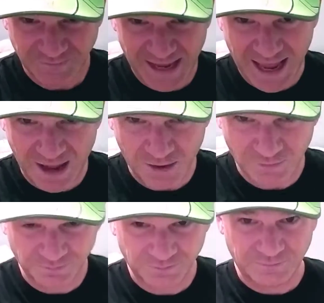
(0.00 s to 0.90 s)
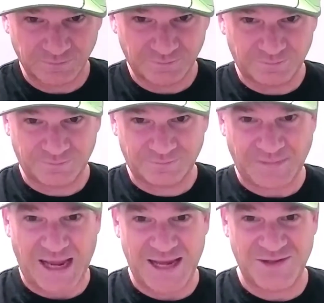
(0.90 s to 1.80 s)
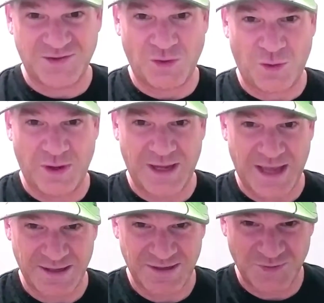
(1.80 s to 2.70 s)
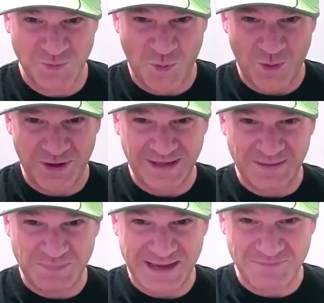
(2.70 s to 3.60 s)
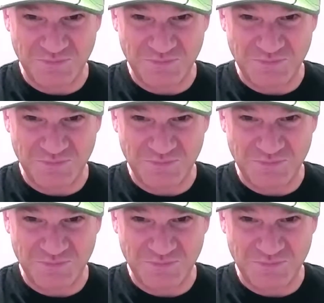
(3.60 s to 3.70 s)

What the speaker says: Yeah. I swore a little bit